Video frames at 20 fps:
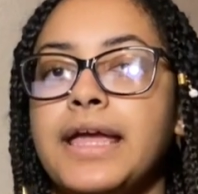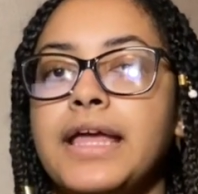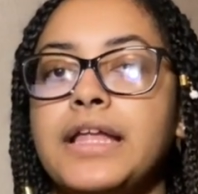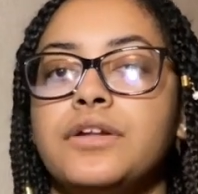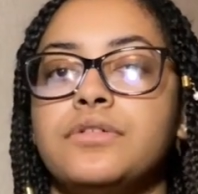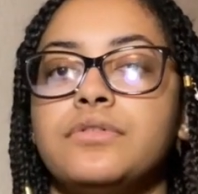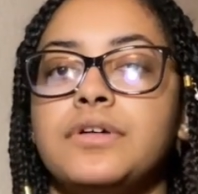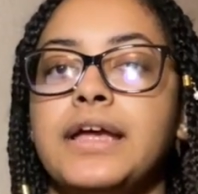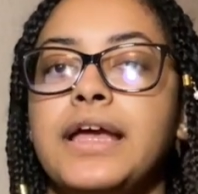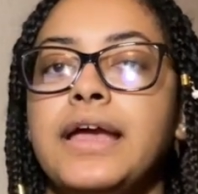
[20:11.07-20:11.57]

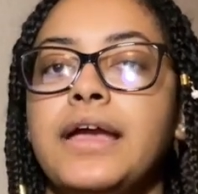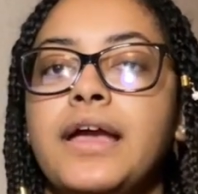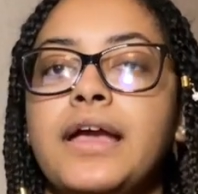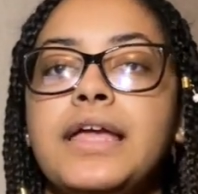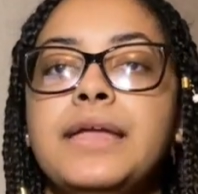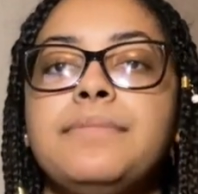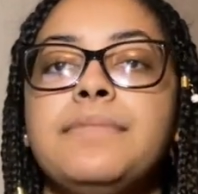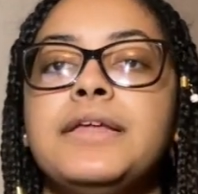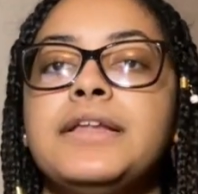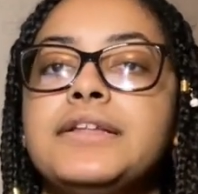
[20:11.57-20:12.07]
it'll
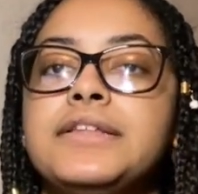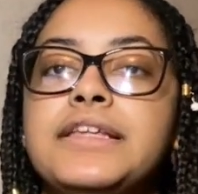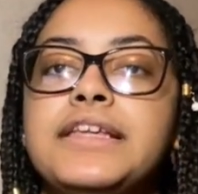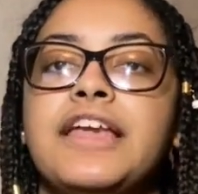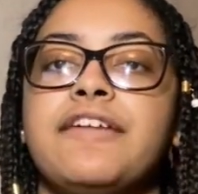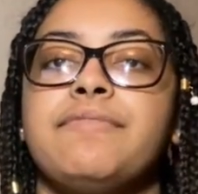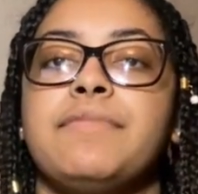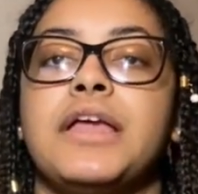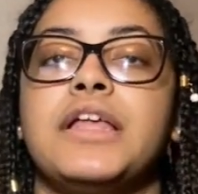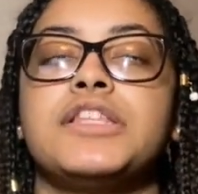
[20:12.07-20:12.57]
immediately
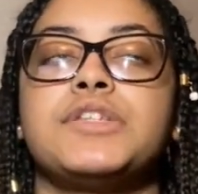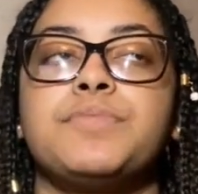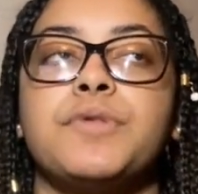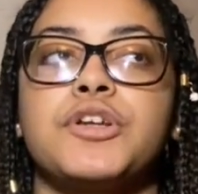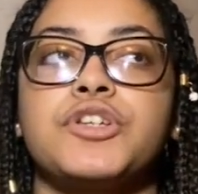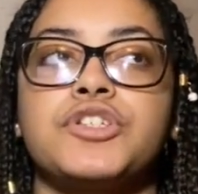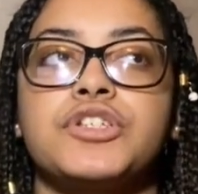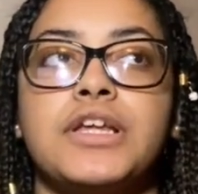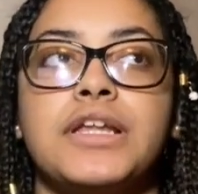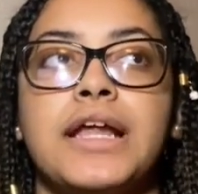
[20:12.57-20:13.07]
give me
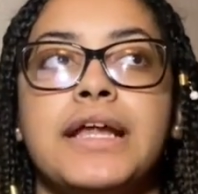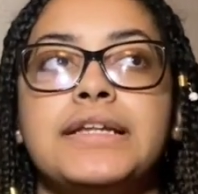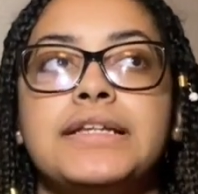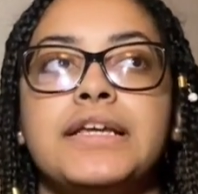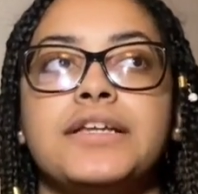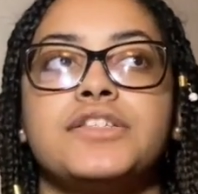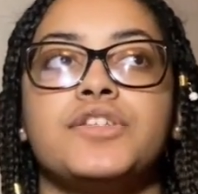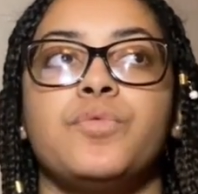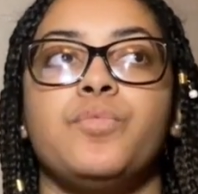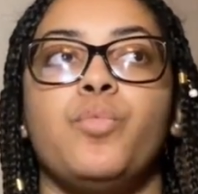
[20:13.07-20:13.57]
inspiration and
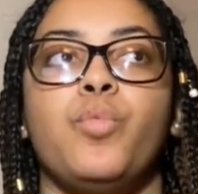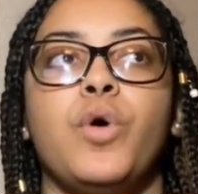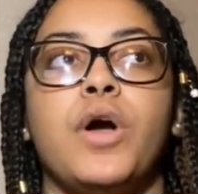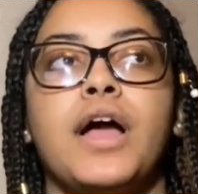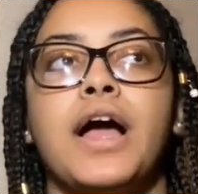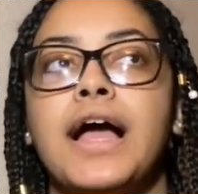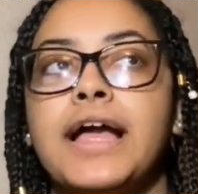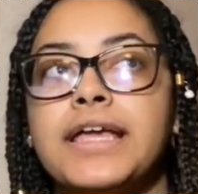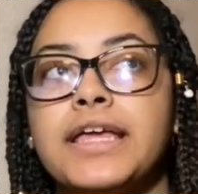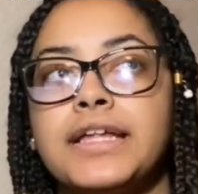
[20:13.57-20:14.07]
ideas on
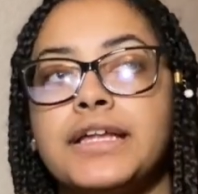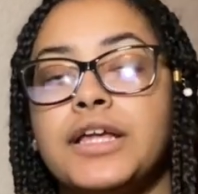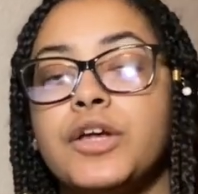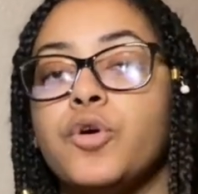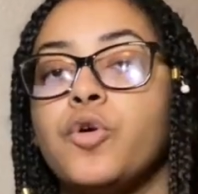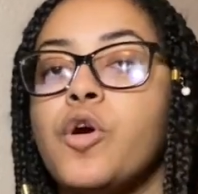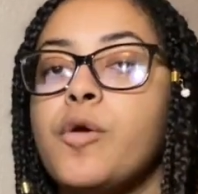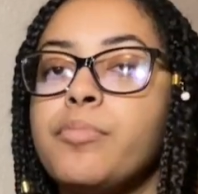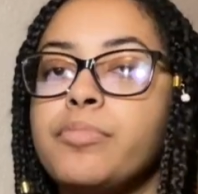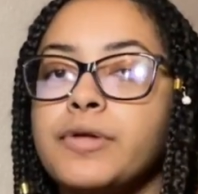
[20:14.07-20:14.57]
what I can
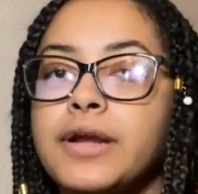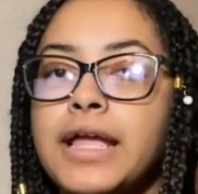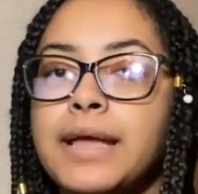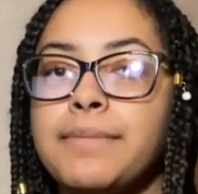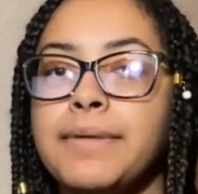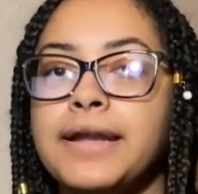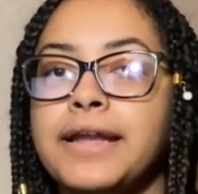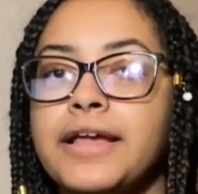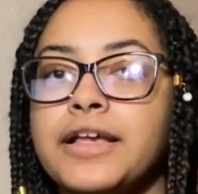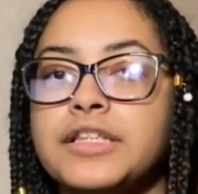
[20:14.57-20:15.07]
incorporate in
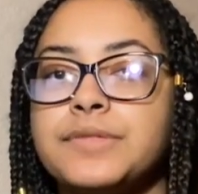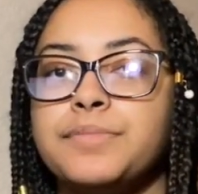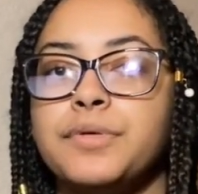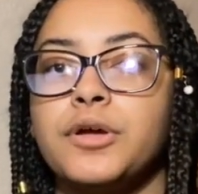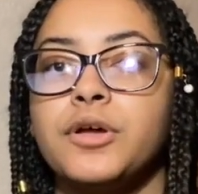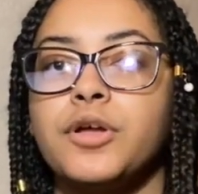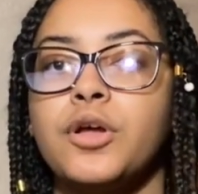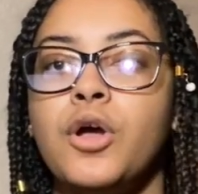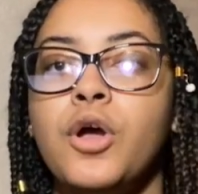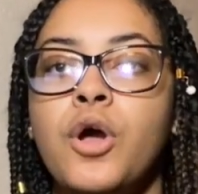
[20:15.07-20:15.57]
my next
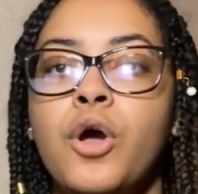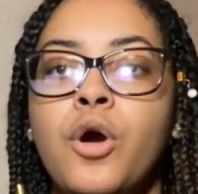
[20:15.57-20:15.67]
book,